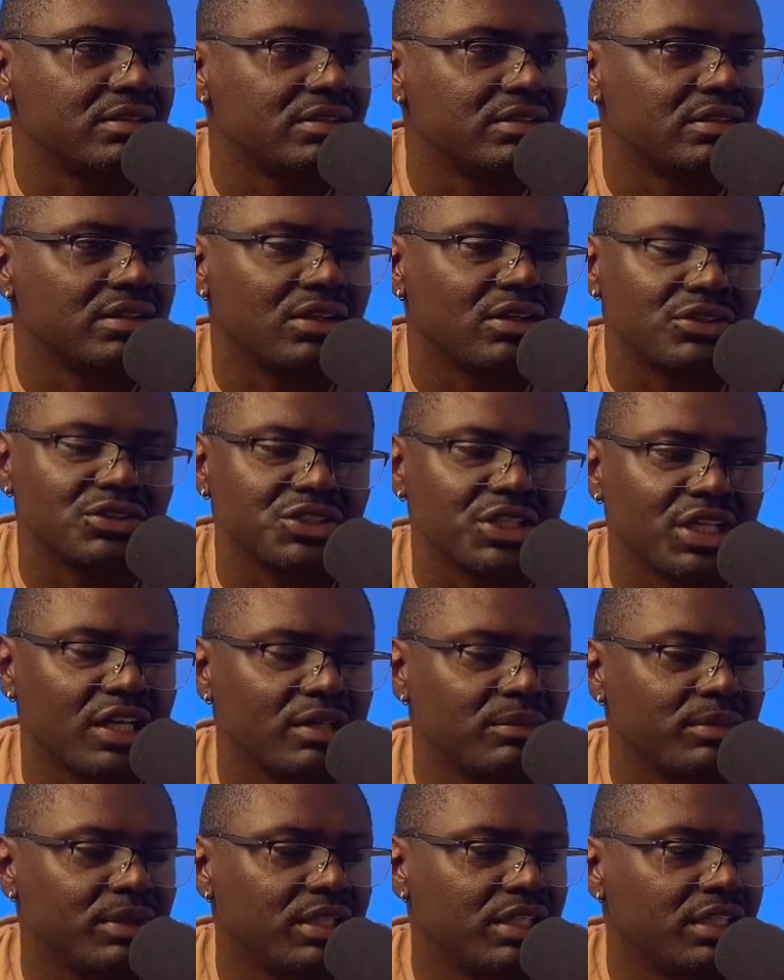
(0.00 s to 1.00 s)
I'll chime
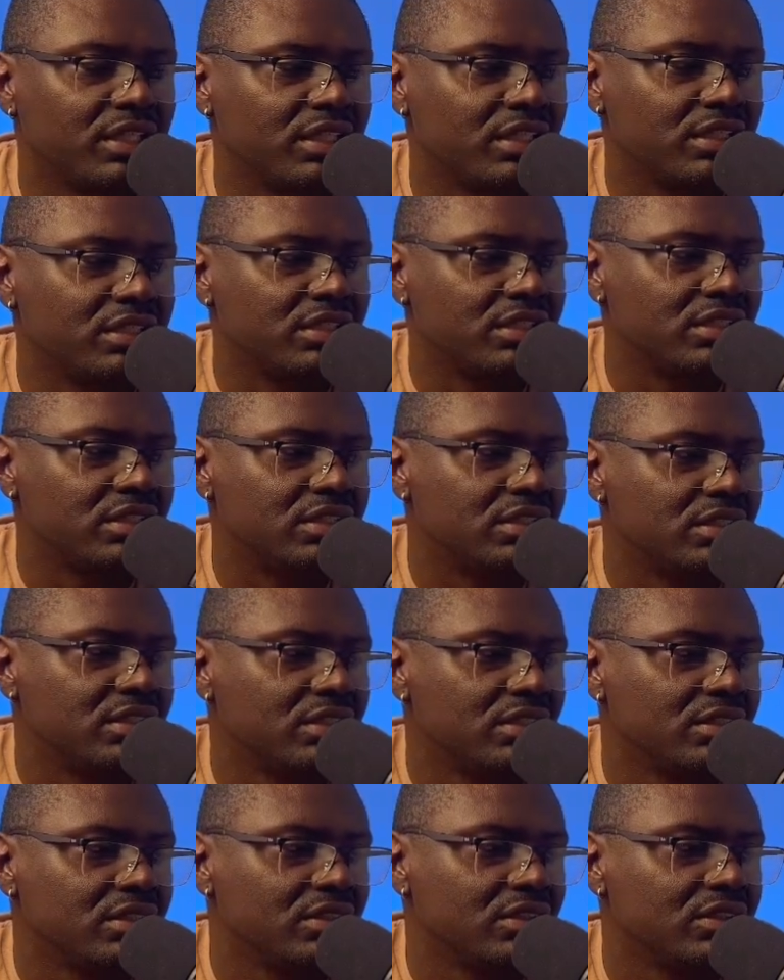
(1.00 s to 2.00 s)
in and
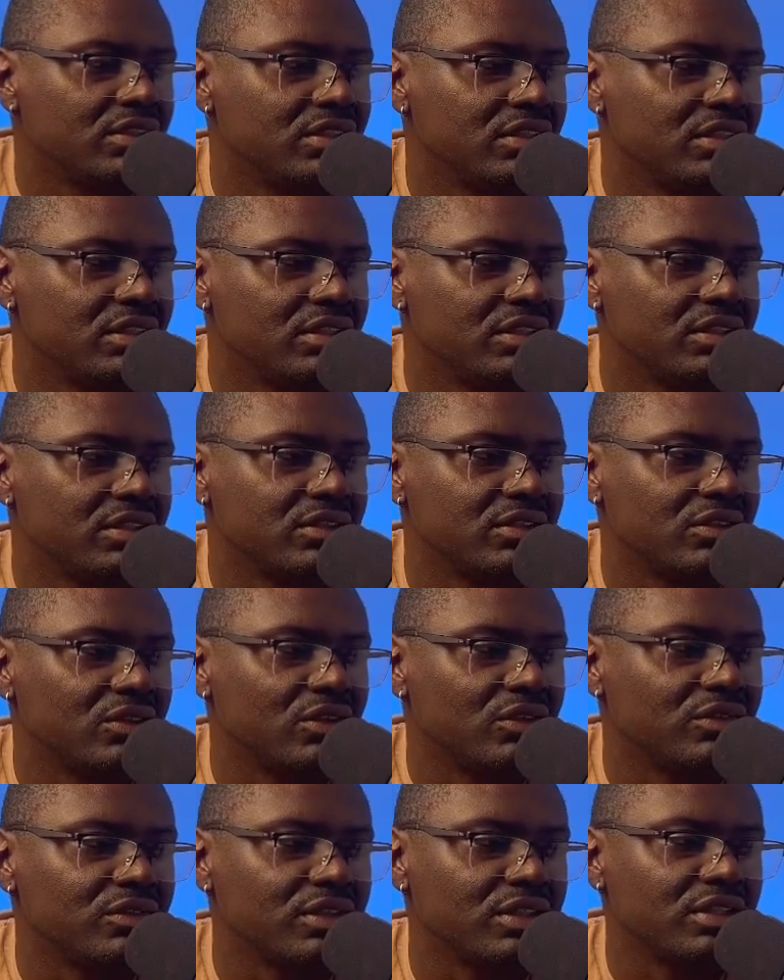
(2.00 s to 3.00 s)

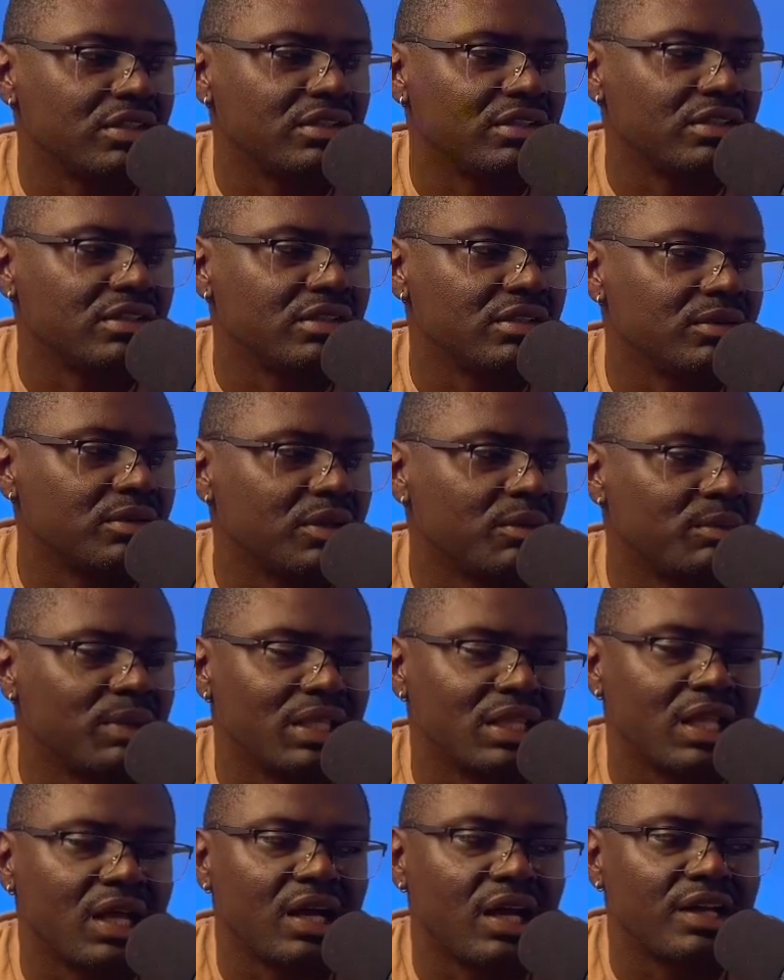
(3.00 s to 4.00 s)
hopefully it can be
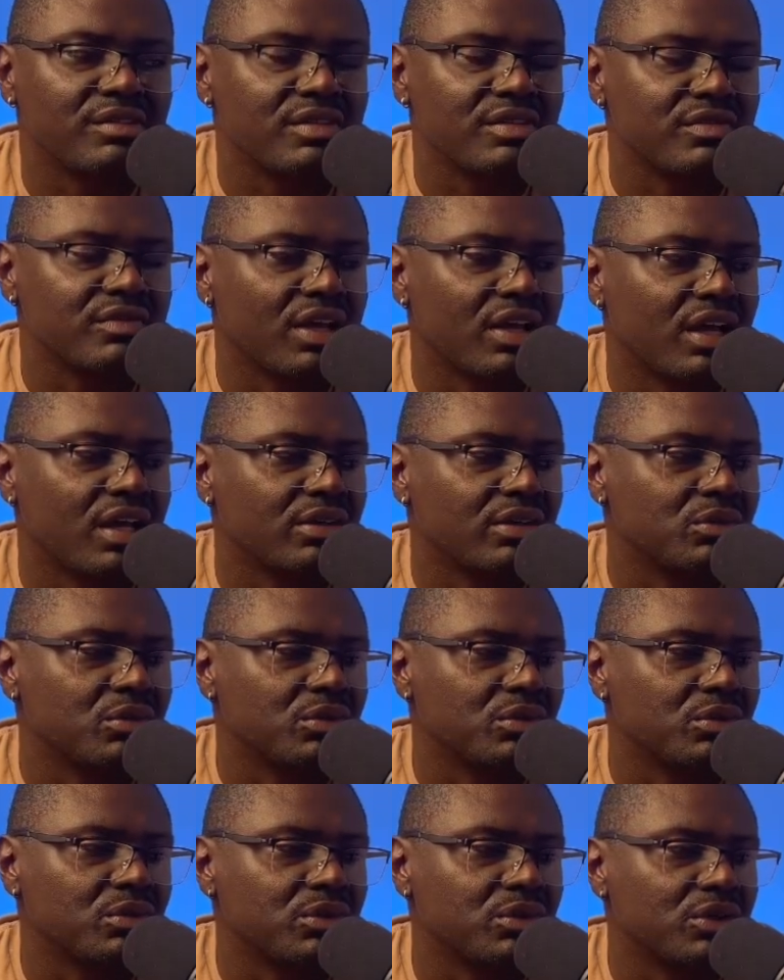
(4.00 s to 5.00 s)
live. If not,
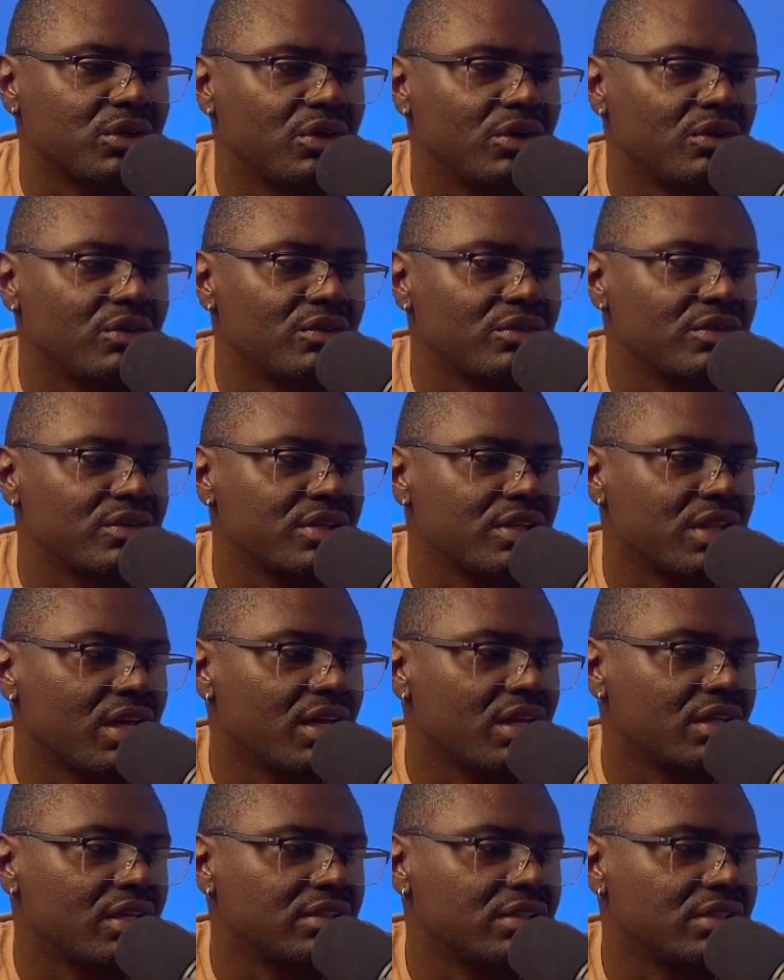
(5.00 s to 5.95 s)
we'll go over that